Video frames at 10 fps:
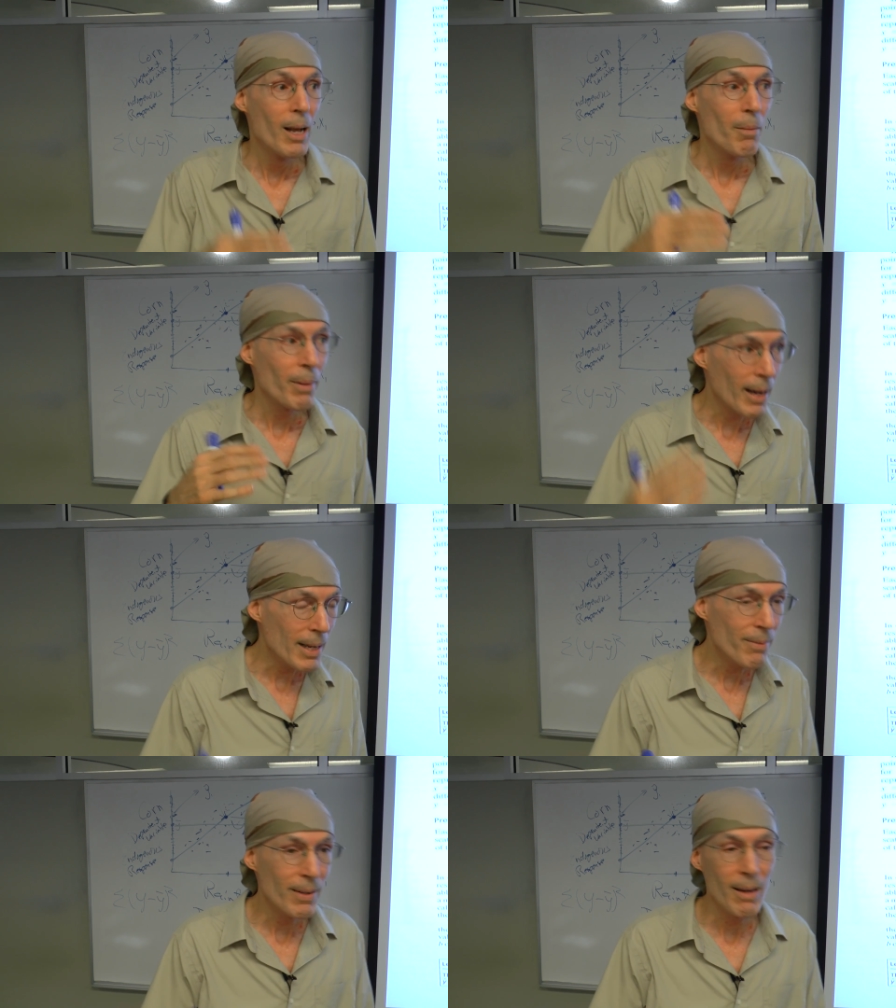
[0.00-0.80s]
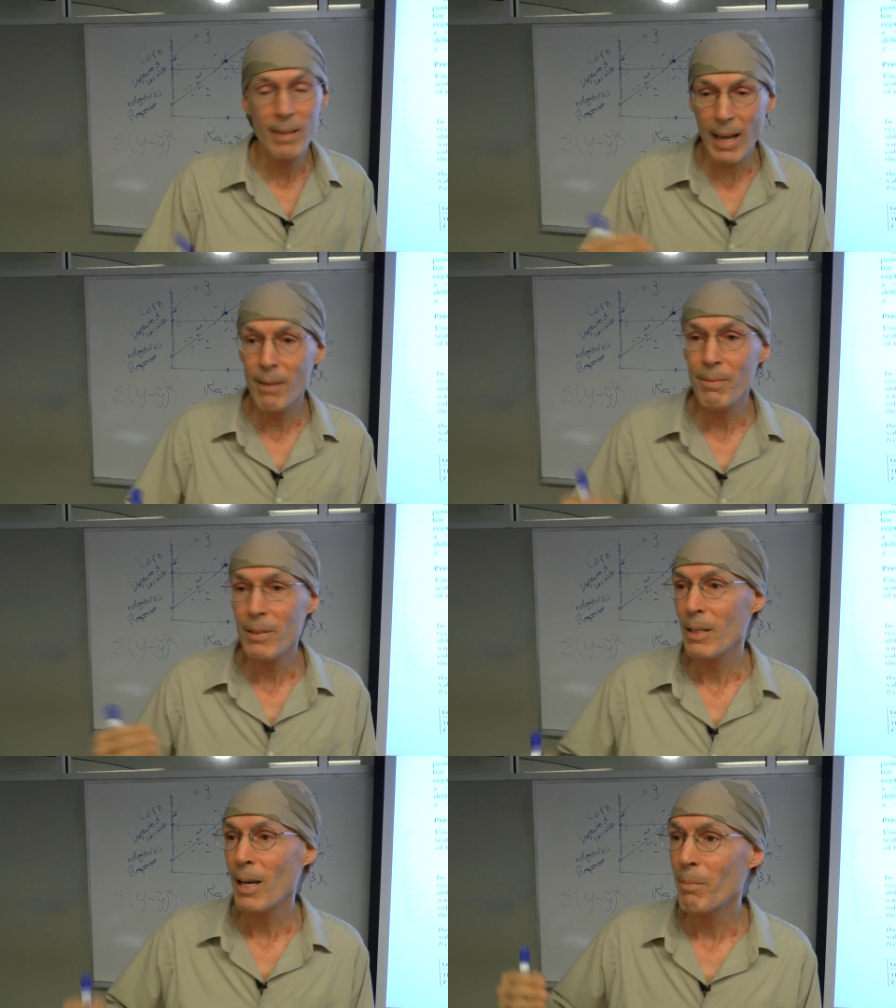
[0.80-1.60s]
But I have found every
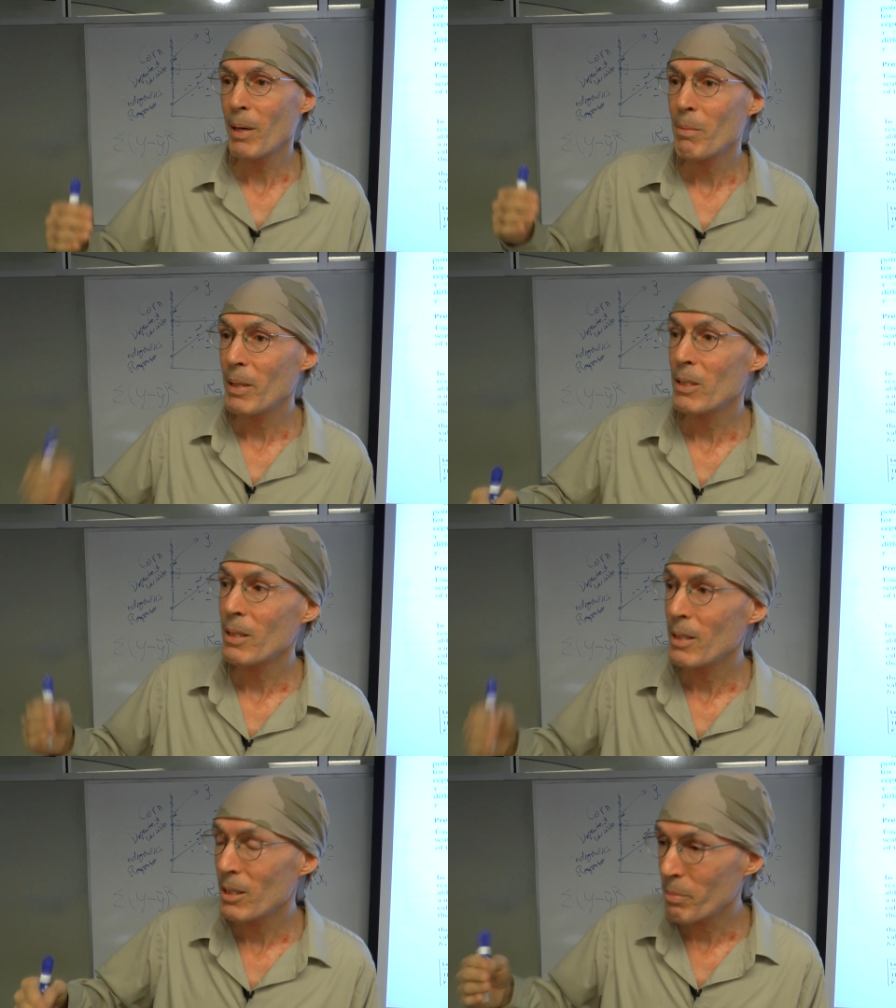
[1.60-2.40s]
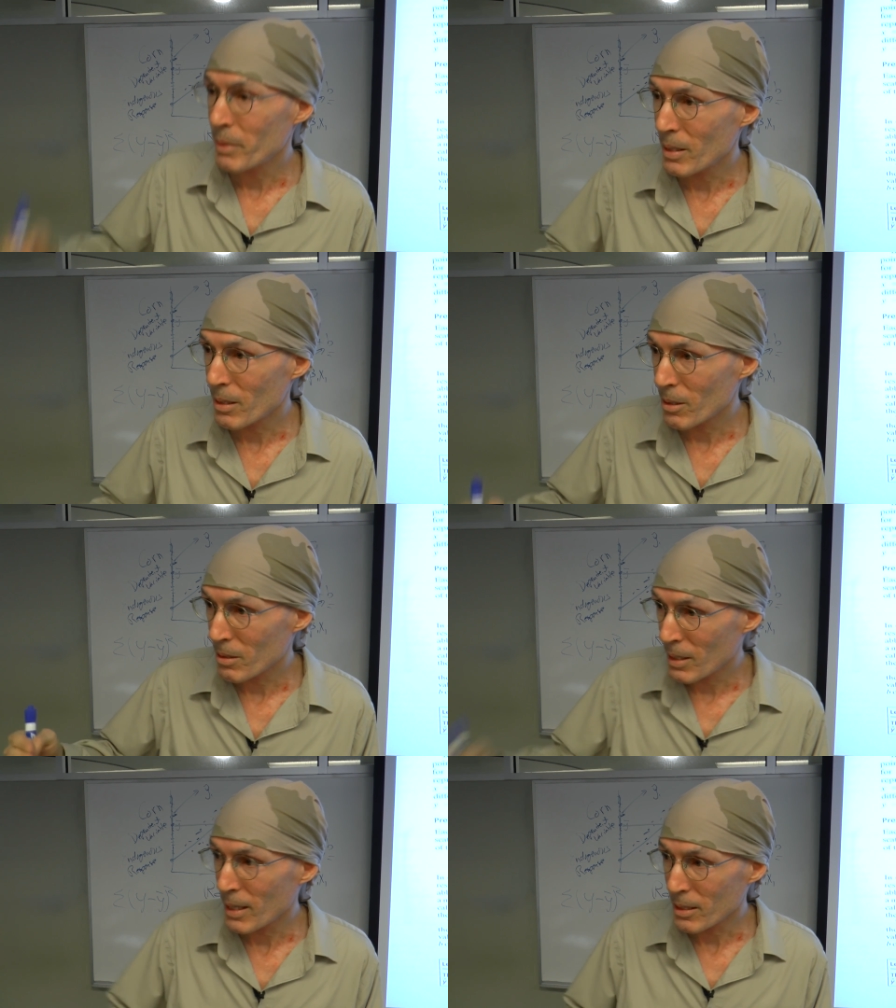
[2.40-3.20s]
time I mention this particular
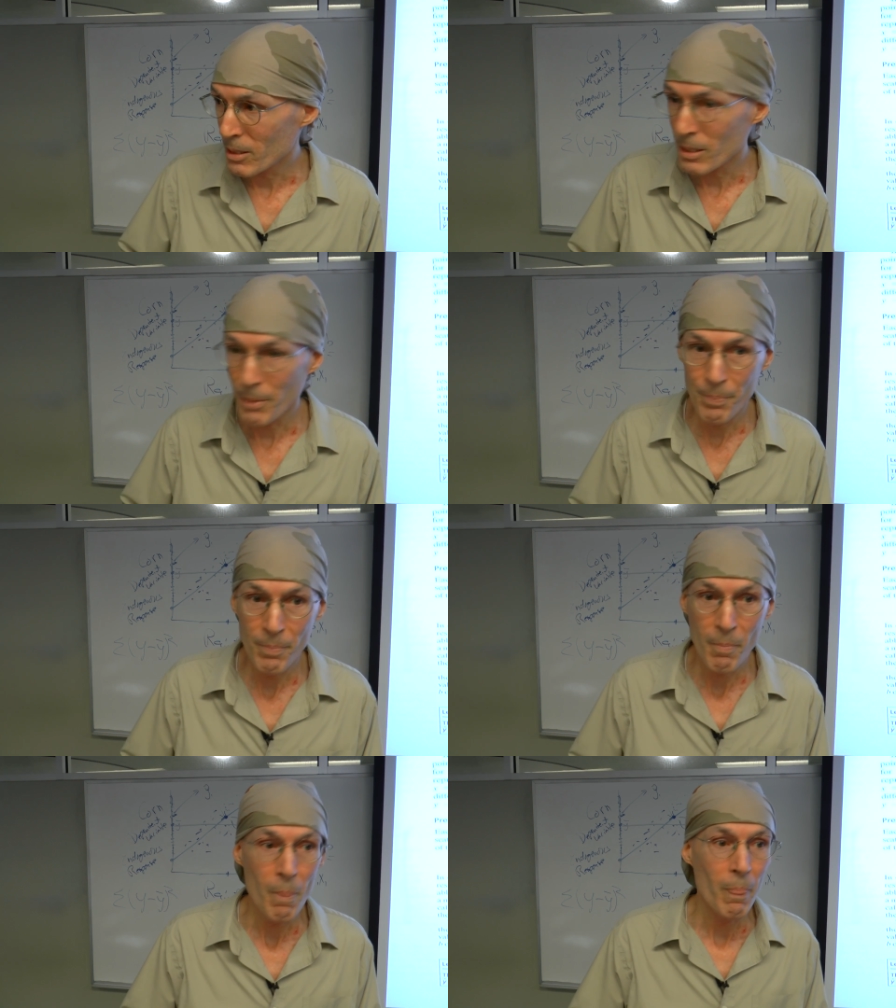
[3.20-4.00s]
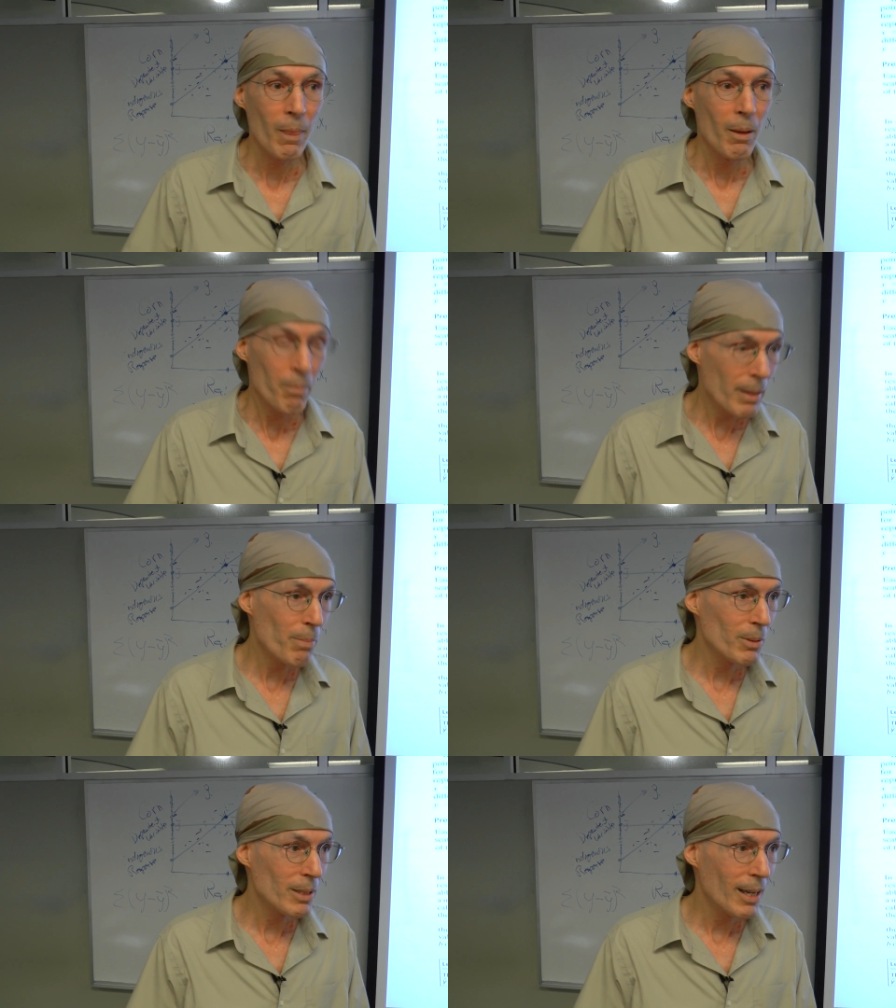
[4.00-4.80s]
case,
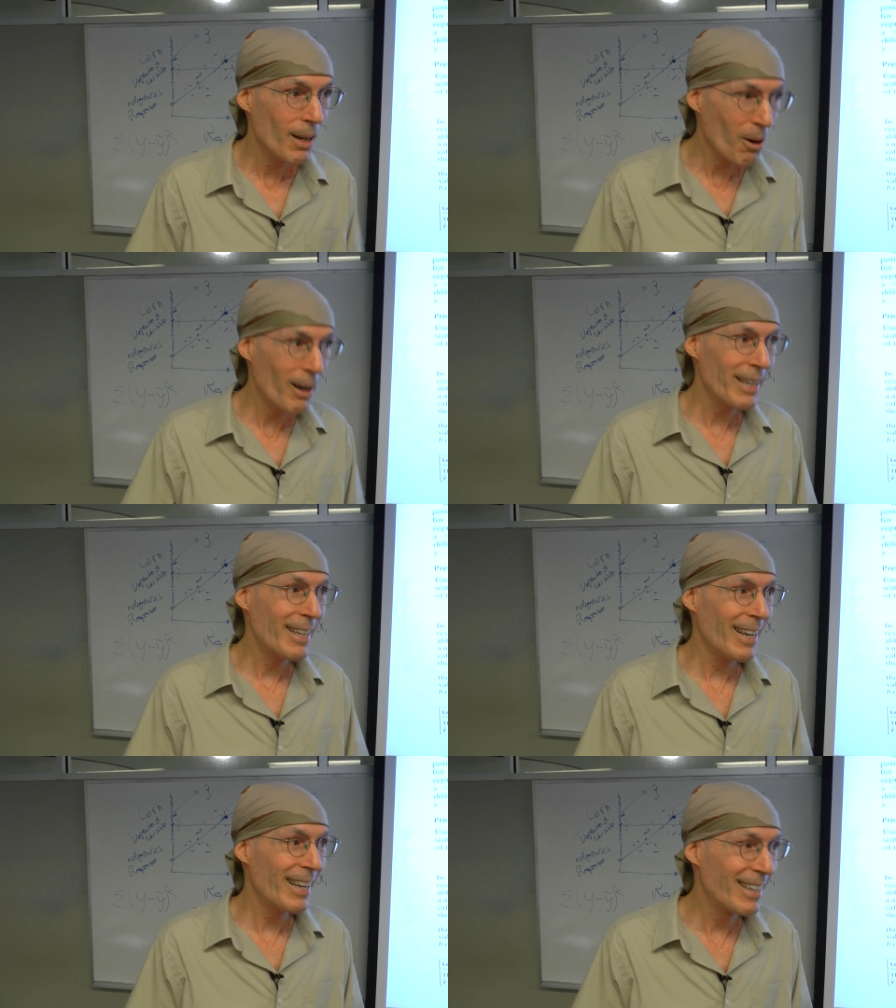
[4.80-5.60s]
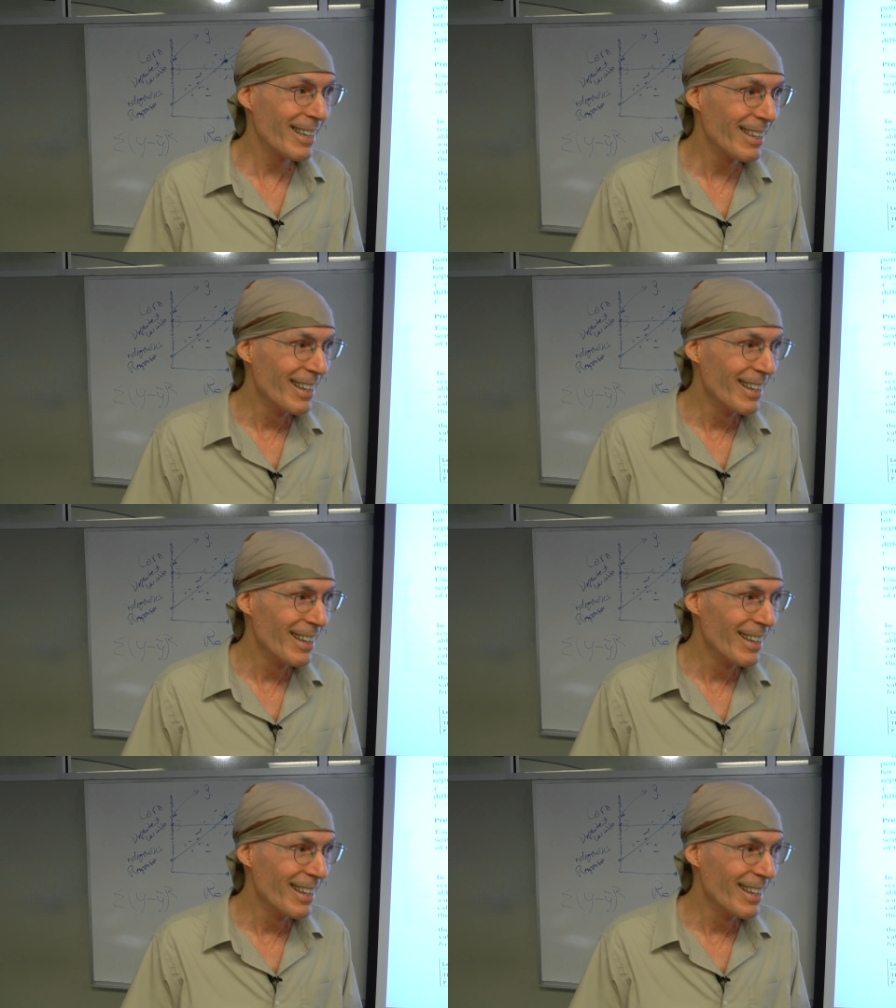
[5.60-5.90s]
people say, oh, I get it.